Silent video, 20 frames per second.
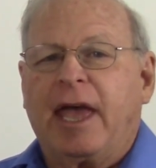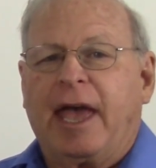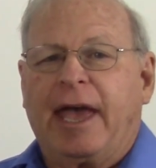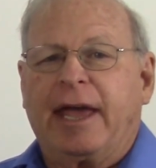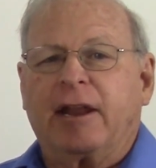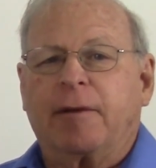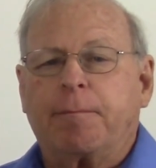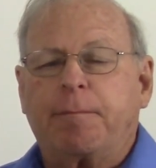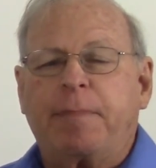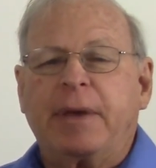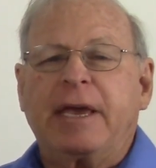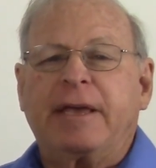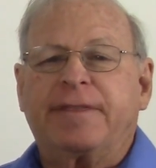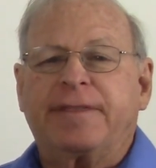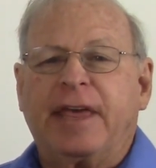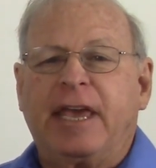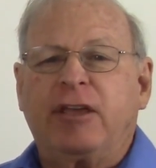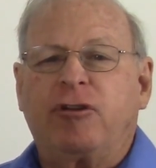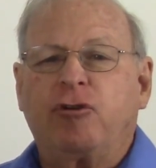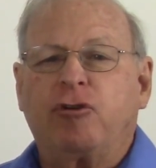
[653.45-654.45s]
And a big
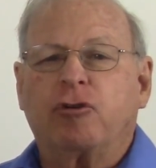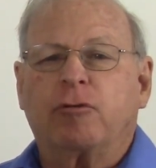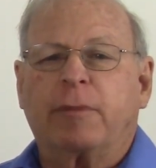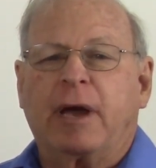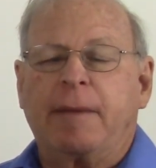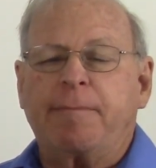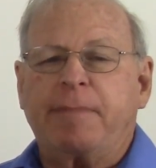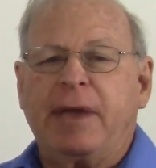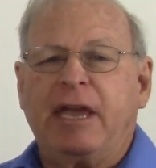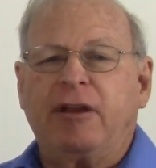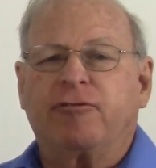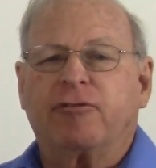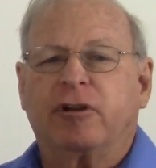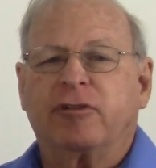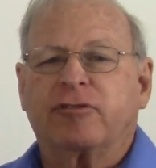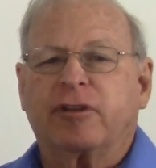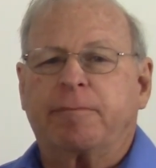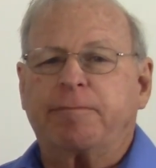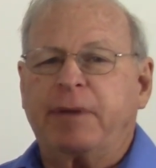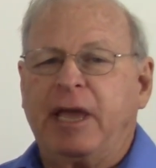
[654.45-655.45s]
thank you to my
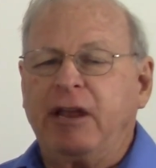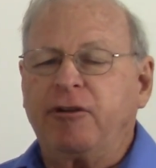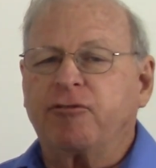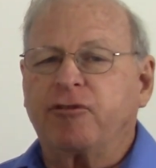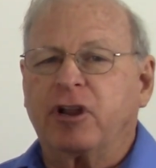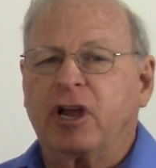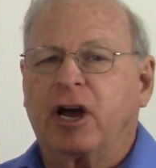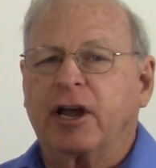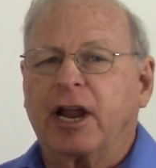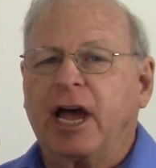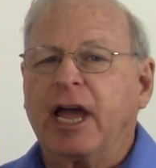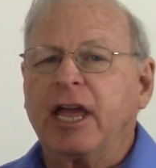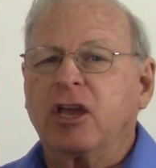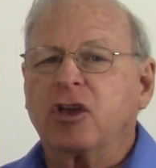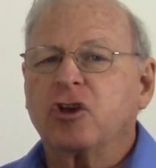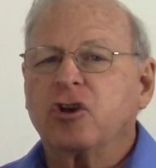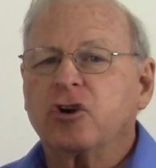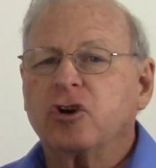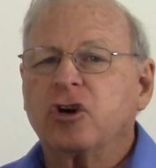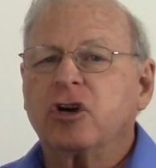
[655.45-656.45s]
patrons at Patreon. I
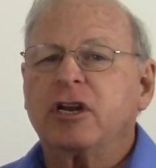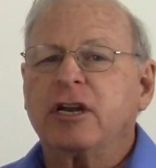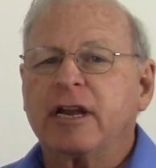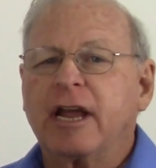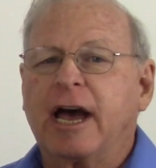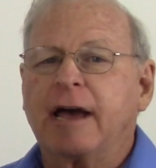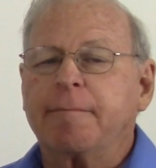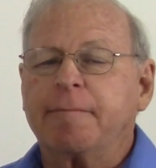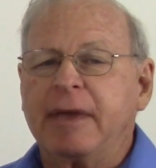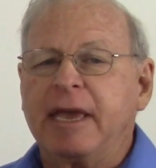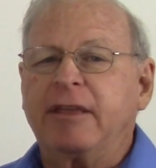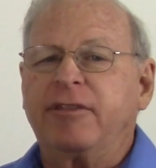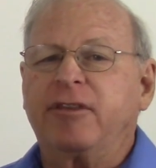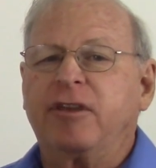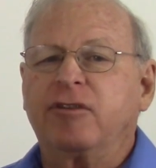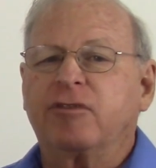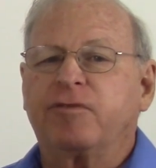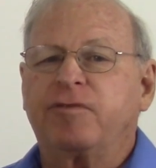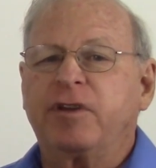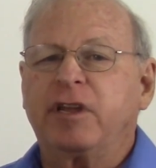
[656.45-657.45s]
could not make
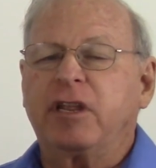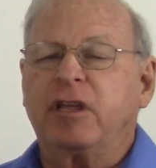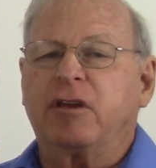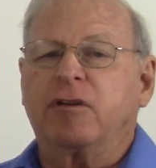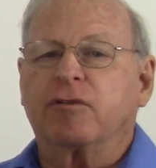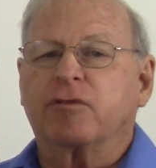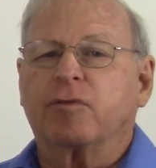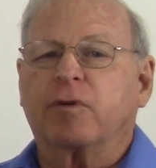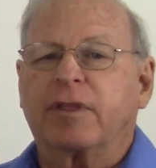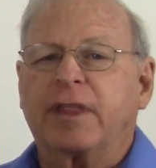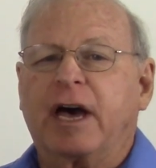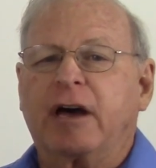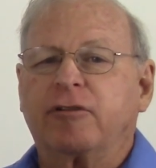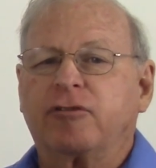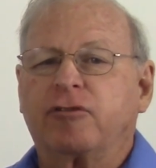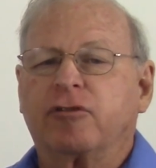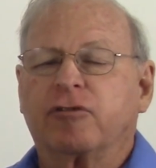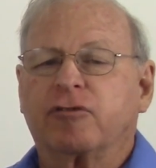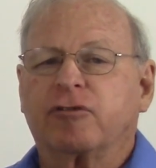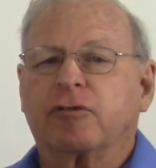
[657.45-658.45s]
these videos
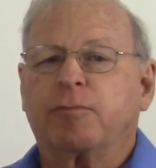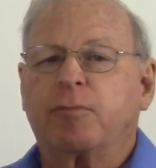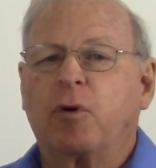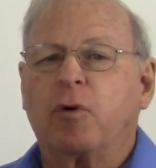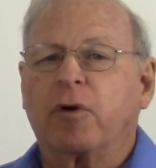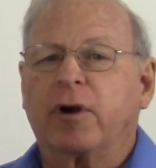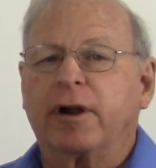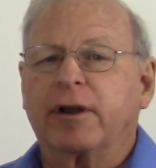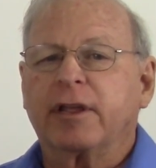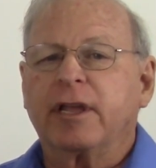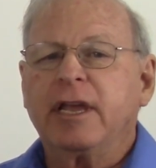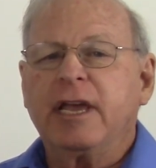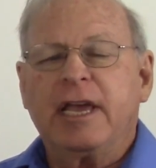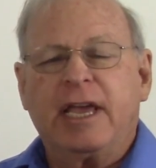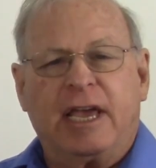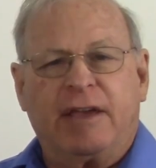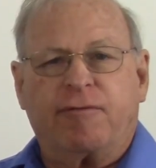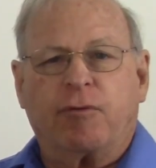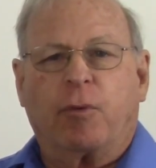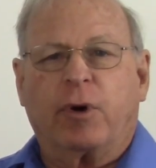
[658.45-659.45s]
without your support.
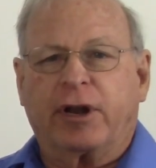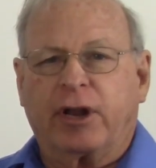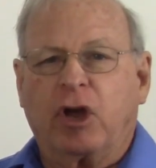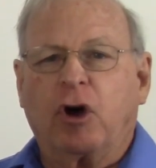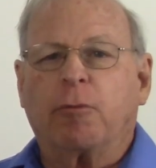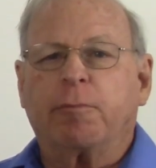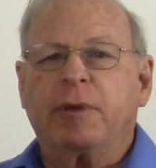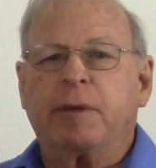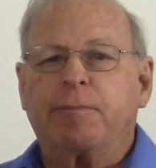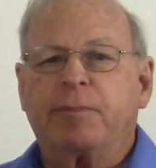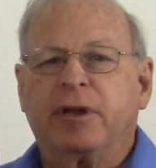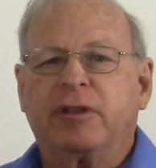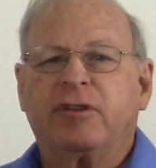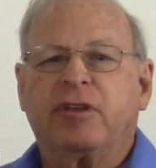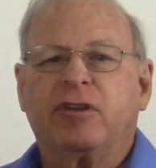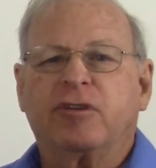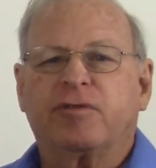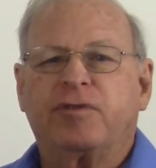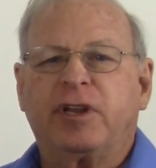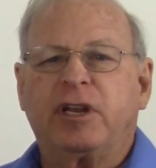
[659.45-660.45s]
If you want to help me put
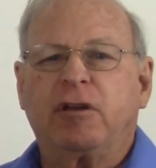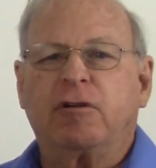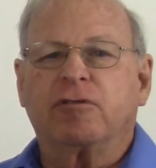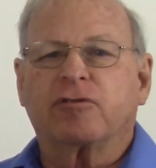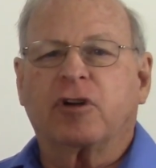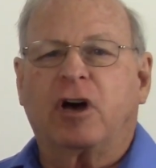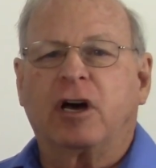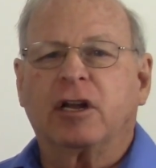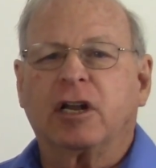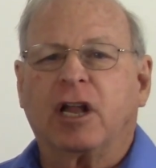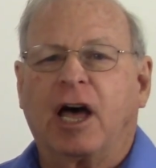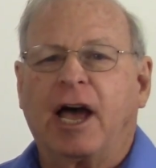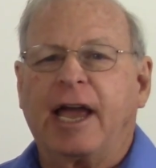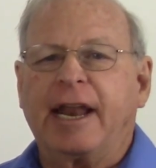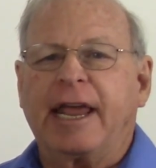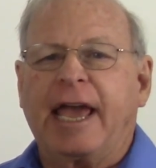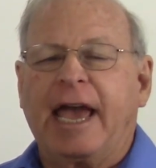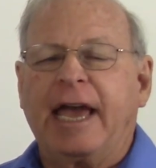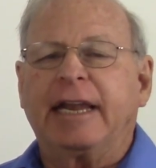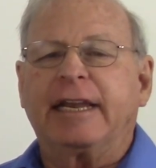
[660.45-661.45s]
these videos
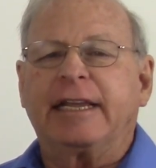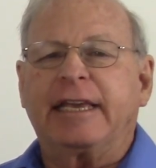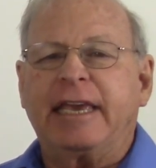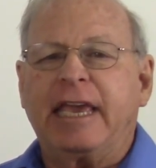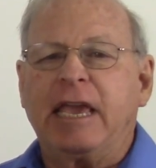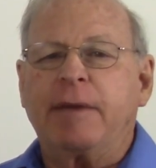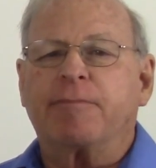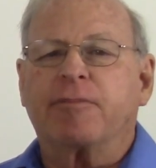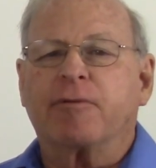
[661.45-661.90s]
online and keep